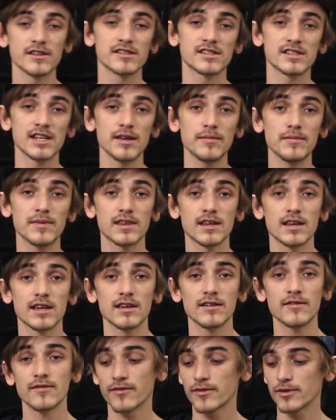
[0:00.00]
the same
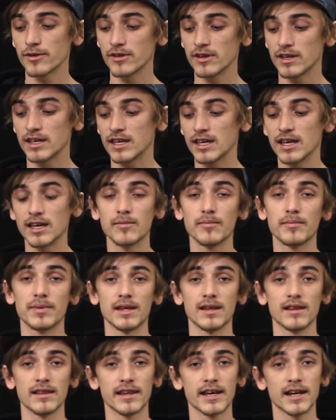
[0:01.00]
thing for the
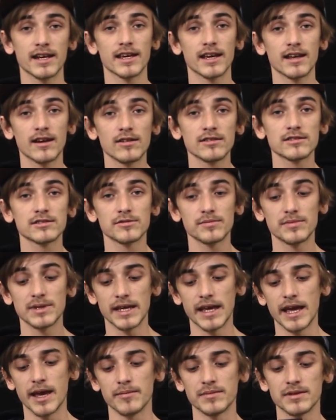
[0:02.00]
kingpin that can also
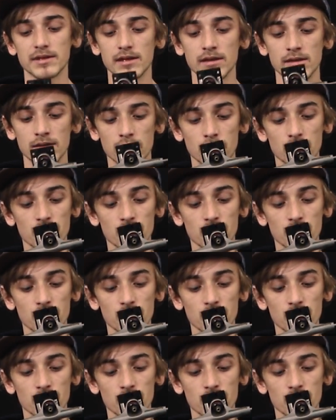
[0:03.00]
be empty.